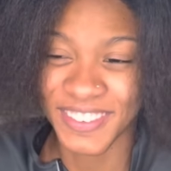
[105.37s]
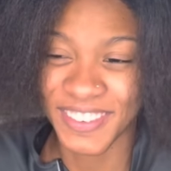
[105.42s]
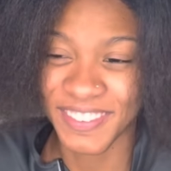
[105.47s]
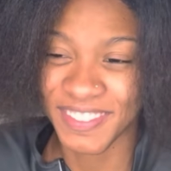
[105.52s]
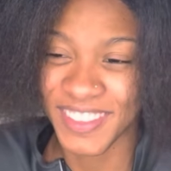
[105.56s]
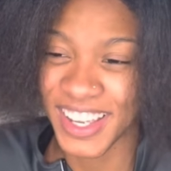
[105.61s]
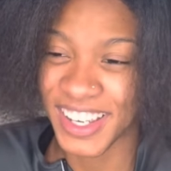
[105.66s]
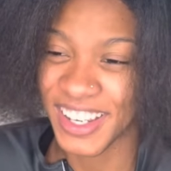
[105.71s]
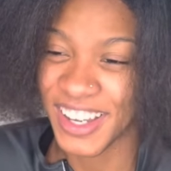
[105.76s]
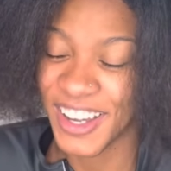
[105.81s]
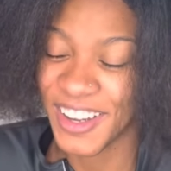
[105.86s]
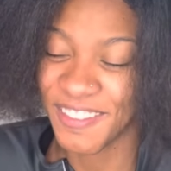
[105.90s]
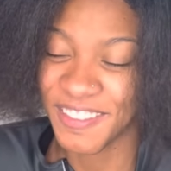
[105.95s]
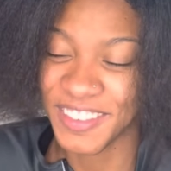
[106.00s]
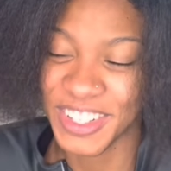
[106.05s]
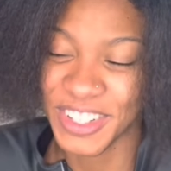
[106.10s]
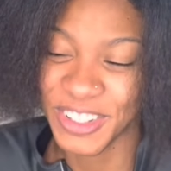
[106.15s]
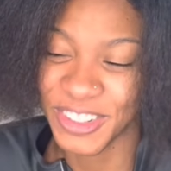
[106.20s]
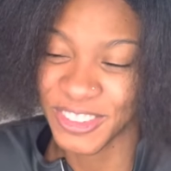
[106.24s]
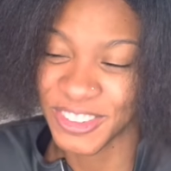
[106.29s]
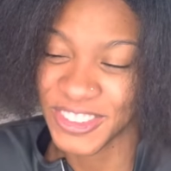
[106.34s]
If they come
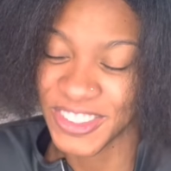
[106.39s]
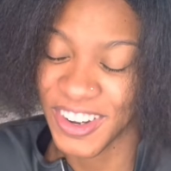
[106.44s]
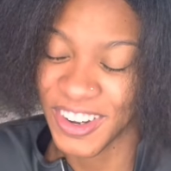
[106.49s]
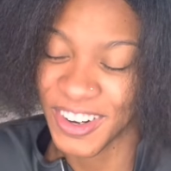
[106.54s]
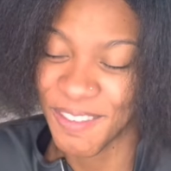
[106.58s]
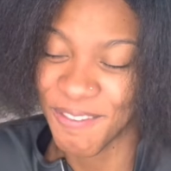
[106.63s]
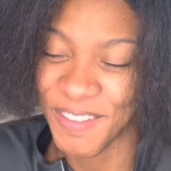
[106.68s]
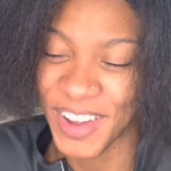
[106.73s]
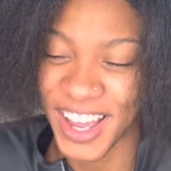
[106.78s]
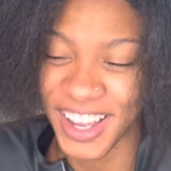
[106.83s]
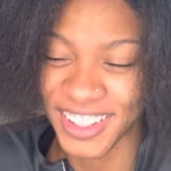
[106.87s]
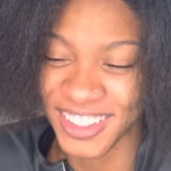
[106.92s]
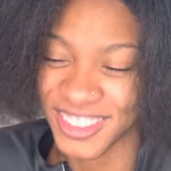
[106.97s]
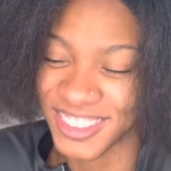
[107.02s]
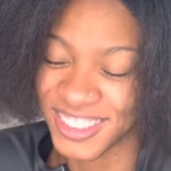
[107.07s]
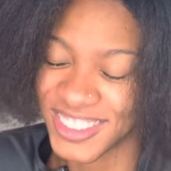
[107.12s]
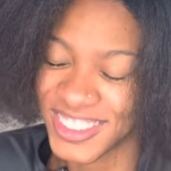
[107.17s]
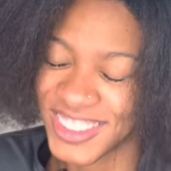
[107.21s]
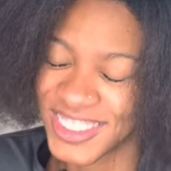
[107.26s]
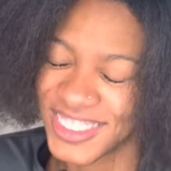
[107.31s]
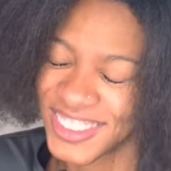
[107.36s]
to you trying to buy you
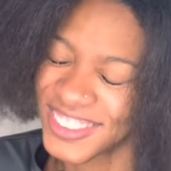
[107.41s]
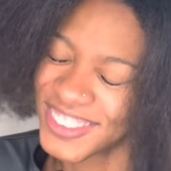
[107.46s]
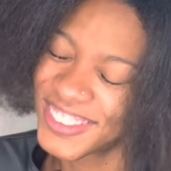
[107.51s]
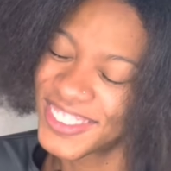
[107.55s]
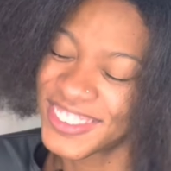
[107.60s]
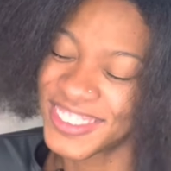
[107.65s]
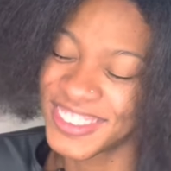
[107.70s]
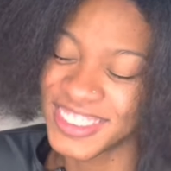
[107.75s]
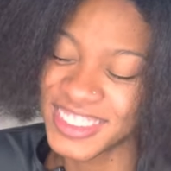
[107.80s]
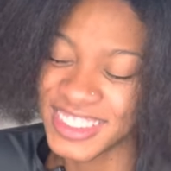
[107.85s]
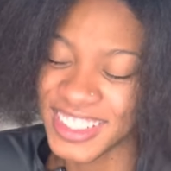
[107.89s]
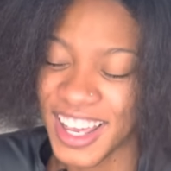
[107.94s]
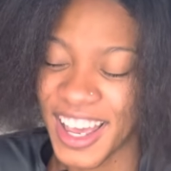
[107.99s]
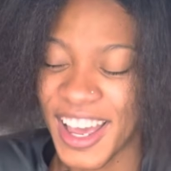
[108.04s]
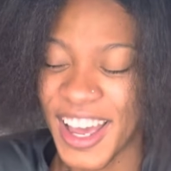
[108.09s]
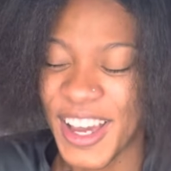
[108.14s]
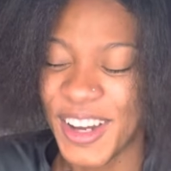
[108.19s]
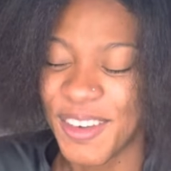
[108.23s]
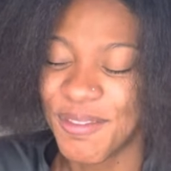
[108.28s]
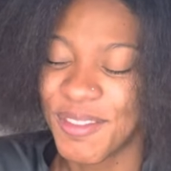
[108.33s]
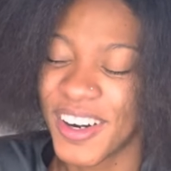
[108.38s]
shoes,
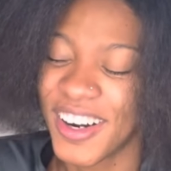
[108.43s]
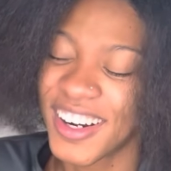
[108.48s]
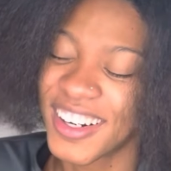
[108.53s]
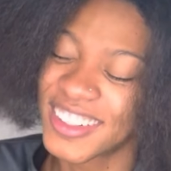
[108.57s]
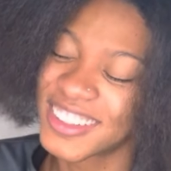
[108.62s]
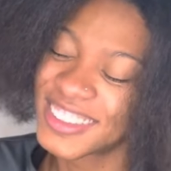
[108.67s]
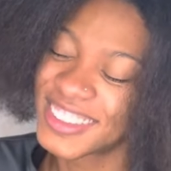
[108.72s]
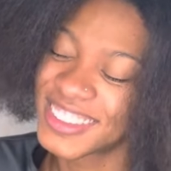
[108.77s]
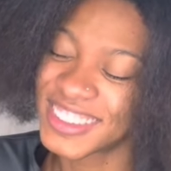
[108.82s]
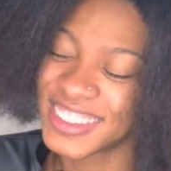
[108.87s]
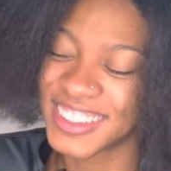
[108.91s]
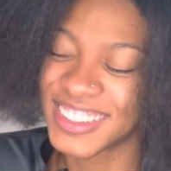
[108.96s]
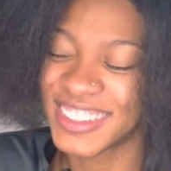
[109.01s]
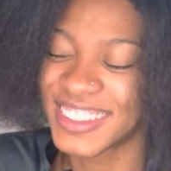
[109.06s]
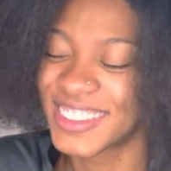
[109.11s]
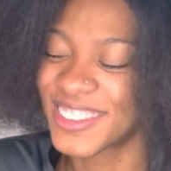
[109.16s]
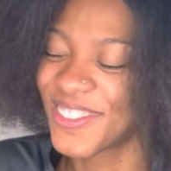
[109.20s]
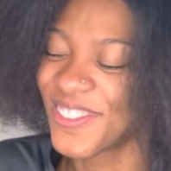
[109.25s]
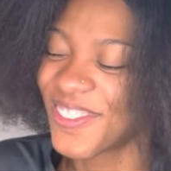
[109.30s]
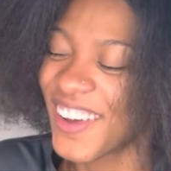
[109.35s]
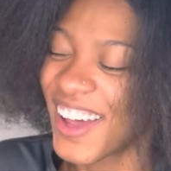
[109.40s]

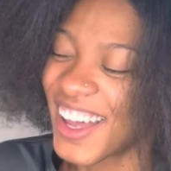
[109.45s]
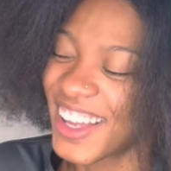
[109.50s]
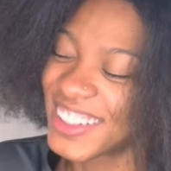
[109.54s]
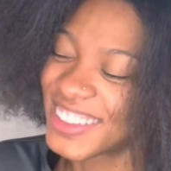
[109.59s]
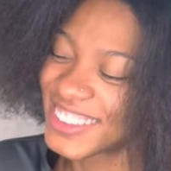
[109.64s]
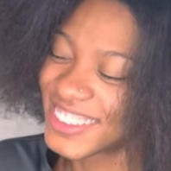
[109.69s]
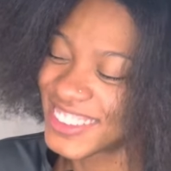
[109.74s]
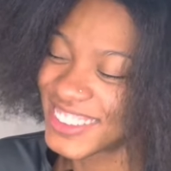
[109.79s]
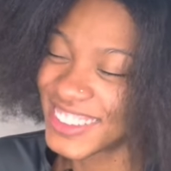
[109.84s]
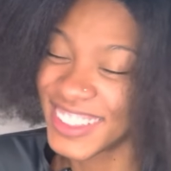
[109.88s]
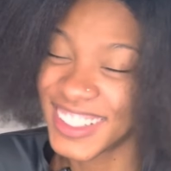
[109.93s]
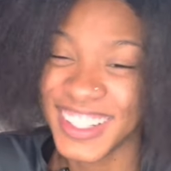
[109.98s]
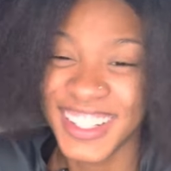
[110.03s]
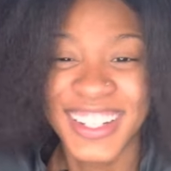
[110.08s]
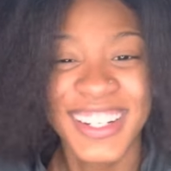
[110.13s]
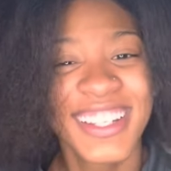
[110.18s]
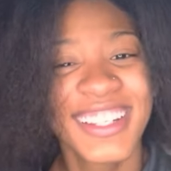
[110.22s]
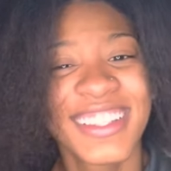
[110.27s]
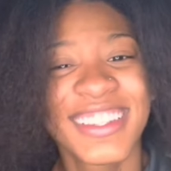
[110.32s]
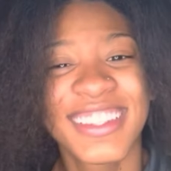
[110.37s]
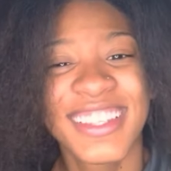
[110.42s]
purses, watches,
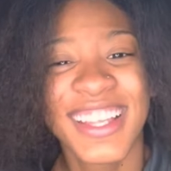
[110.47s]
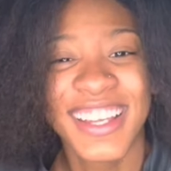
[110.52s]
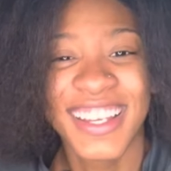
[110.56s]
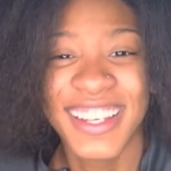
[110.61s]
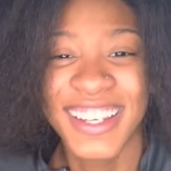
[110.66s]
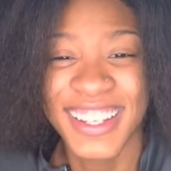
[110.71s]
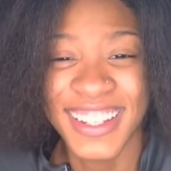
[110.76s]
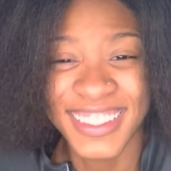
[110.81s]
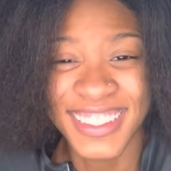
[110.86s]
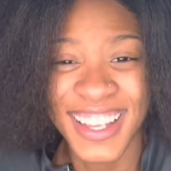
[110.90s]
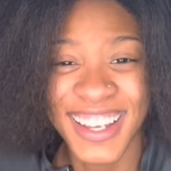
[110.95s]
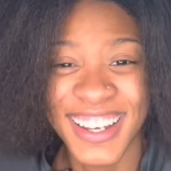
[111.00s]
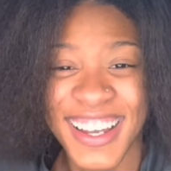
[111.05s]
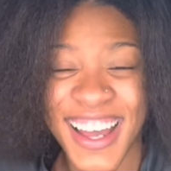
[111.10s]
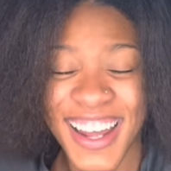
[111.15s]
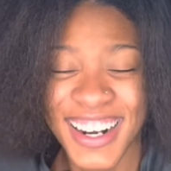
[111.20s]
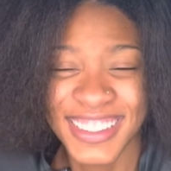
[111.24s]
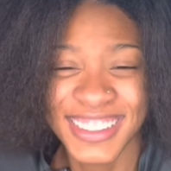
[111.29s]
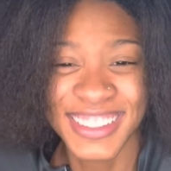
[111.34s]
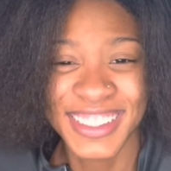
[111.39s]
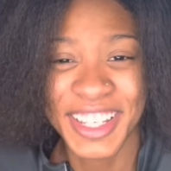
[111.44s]
anything, they
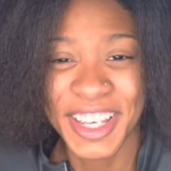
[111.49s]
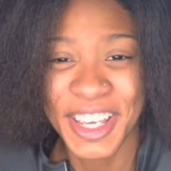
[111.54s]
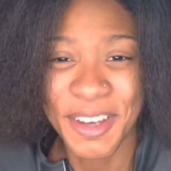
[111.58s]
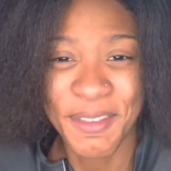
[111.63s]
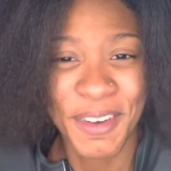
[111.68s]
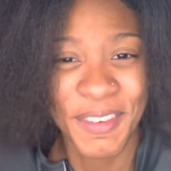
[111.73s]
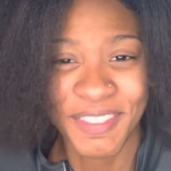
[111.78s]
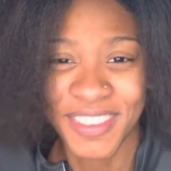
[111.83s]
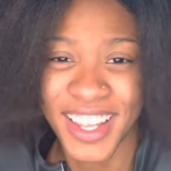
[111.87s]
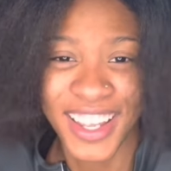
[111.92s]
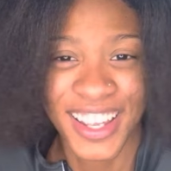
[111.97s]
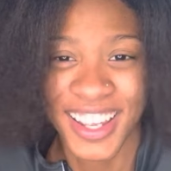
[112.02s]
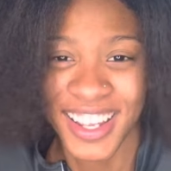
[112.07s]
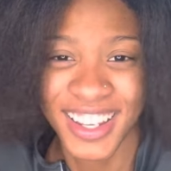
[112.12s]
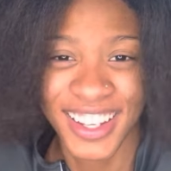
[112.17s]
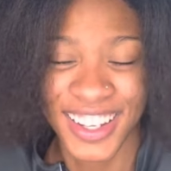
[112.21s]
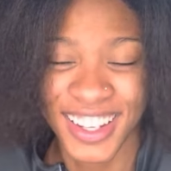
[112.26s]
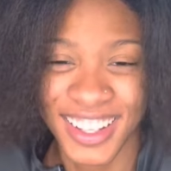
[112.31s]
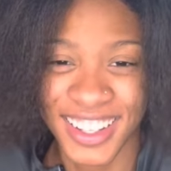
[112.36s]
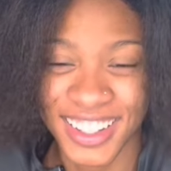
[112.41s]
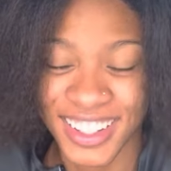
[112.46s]
got a scheme up their
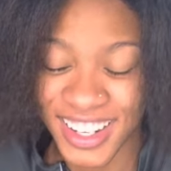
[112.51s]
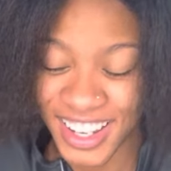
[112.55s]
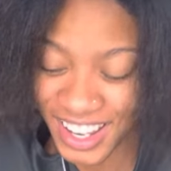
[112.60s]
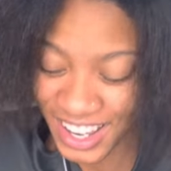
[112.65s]
hand.